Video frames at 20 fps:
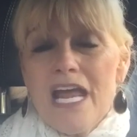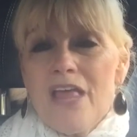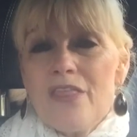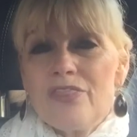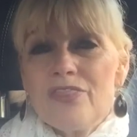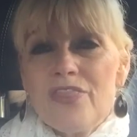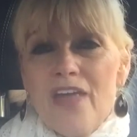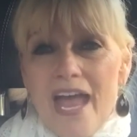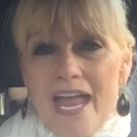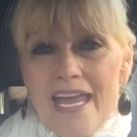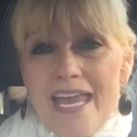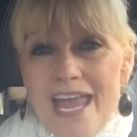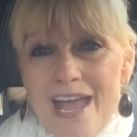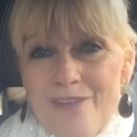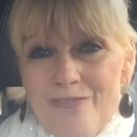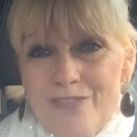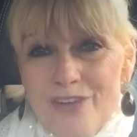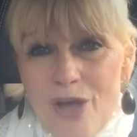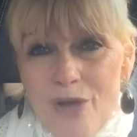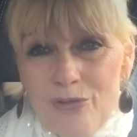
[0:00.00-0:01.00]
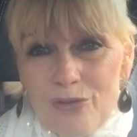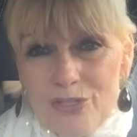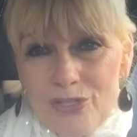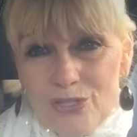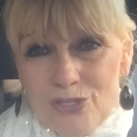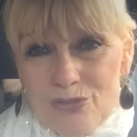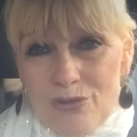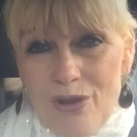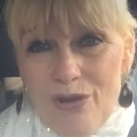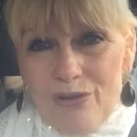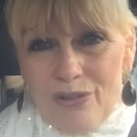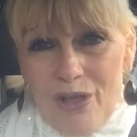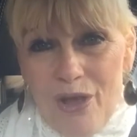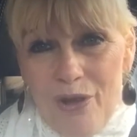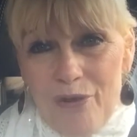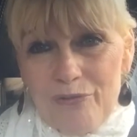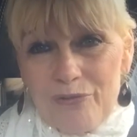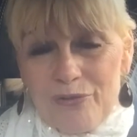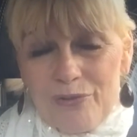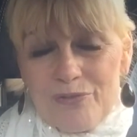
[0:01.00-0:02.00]
they have no control
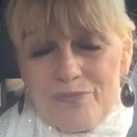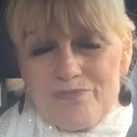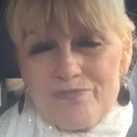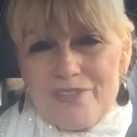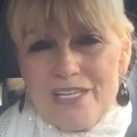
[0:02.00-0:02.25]
over.